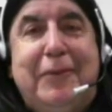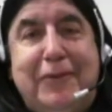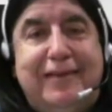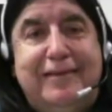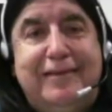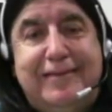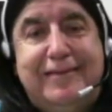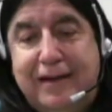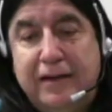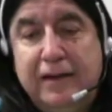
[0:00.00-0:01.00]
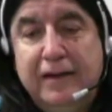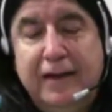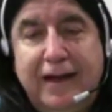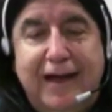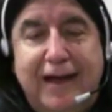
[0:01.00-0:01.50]
than
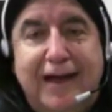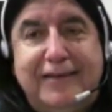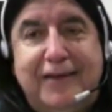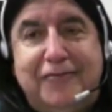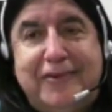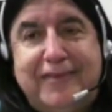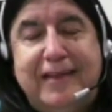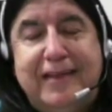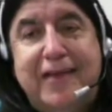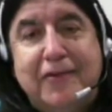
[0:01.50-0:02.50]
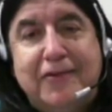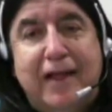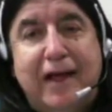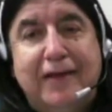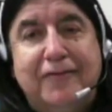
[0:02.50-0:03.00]
difference in social
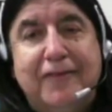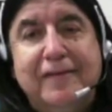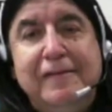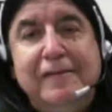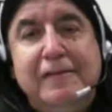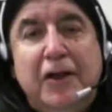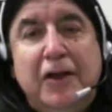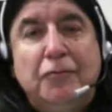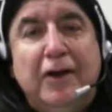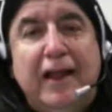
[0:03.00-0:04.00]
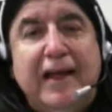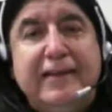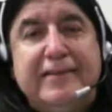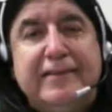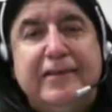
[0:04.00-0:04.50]
life,
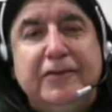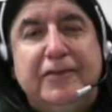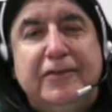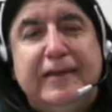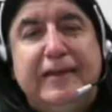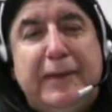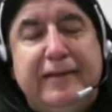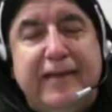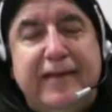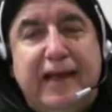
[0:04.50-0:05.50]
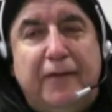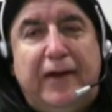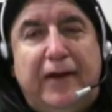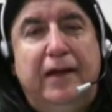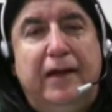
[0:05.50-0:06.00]
relates to the deep interior
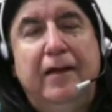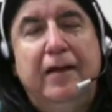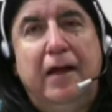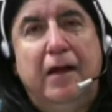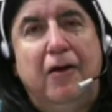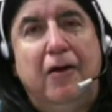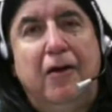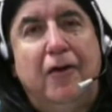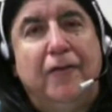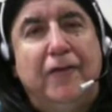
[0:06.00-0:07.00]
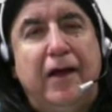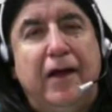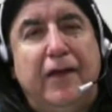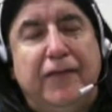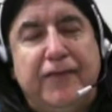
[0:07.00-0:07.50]
of
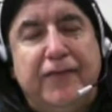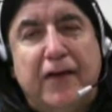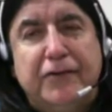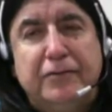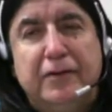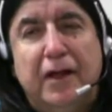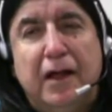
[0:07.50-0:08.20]
social